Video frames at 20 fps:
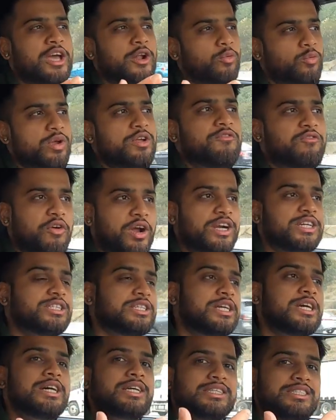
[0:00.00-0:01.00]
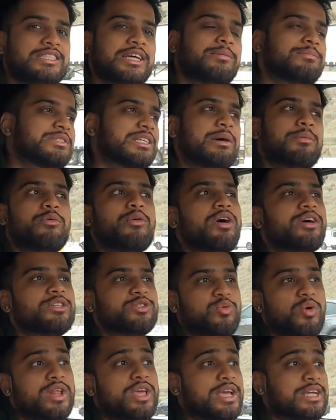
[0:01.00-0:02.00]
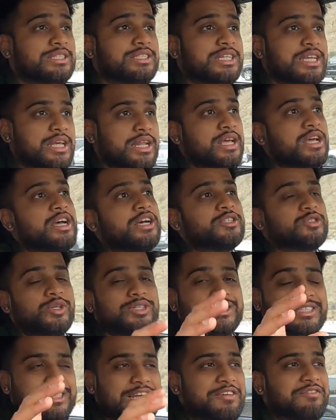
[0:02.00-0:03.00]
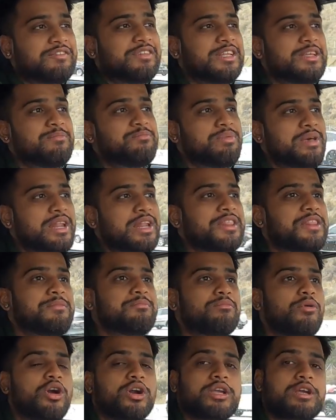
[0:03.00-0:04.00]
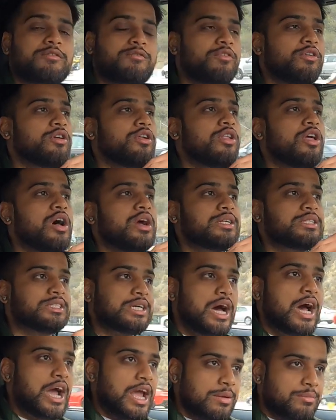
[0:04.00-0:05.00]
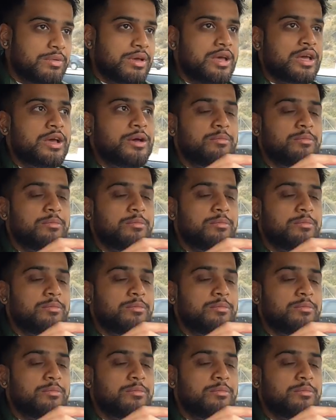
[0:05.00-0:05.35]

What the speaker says: and refreshed sometime around 2018. So it's definitely been in the market for a long time.